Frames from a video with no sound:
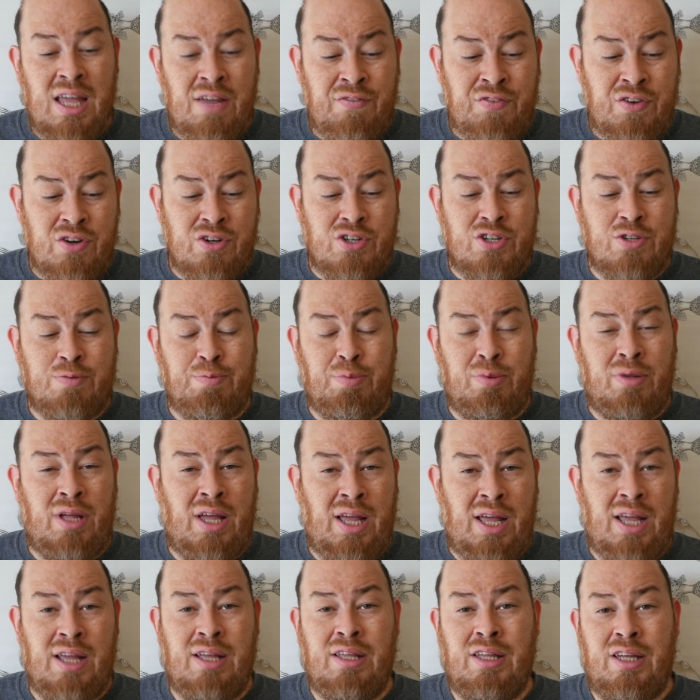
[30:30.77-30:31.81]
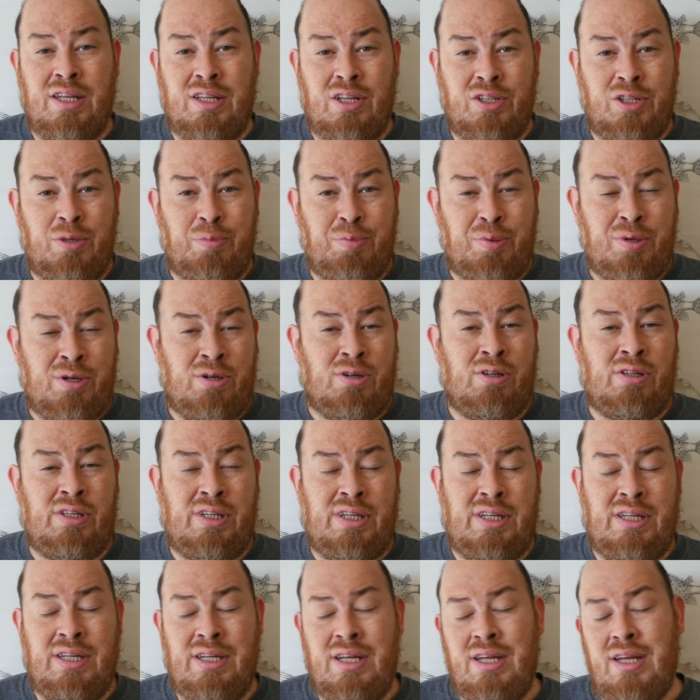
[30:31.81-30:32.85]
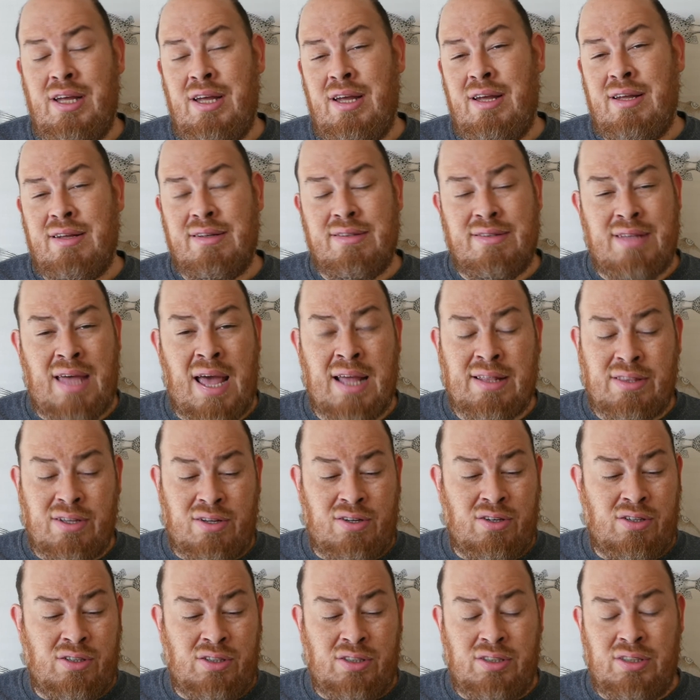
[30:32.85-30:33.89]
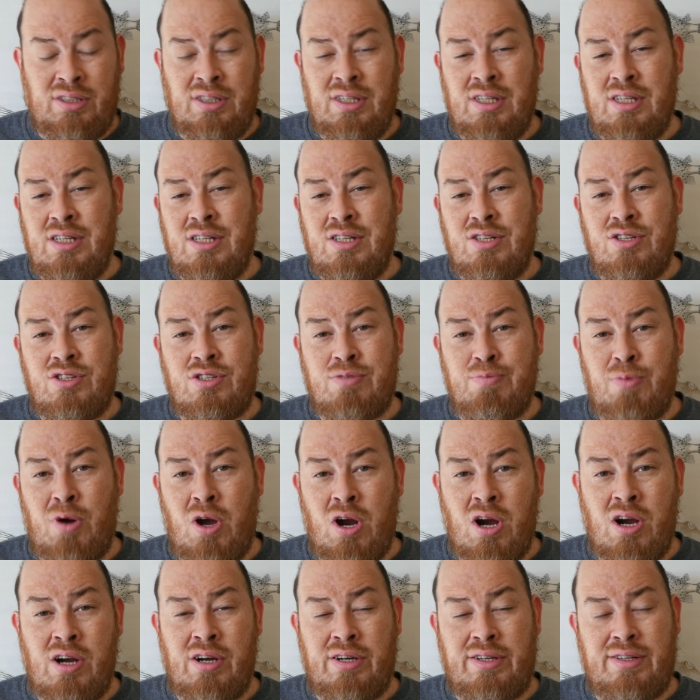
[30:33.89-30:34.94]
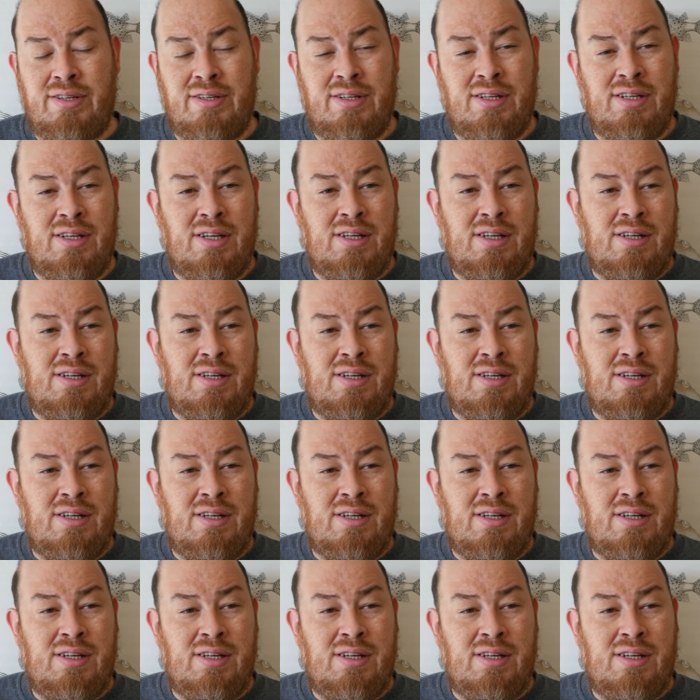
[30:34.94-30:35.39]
If you're just playing like a purely tactical, smart